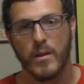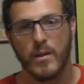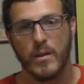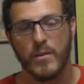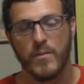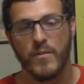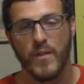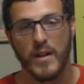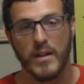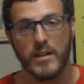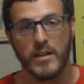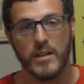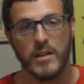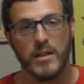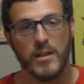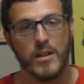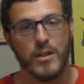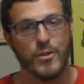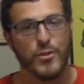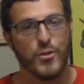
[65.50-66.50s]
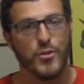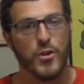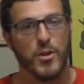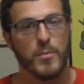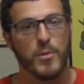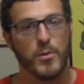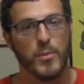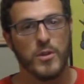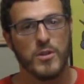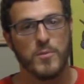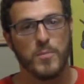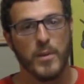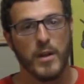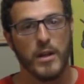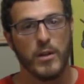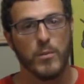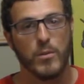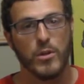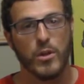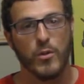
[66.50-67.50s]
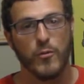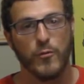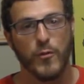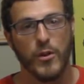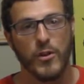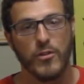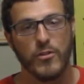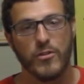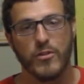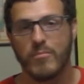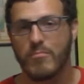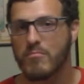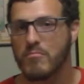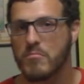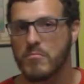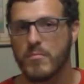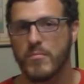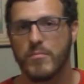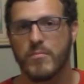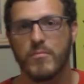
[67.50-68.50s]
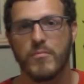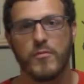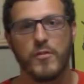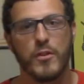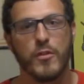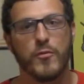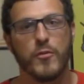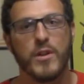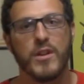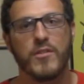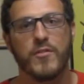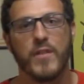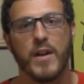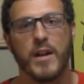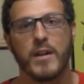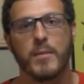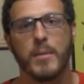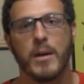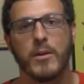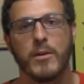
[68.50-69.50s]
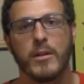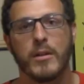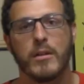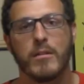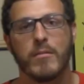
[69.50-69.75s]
Finally, determine which player will go first. Feel free to fight about it.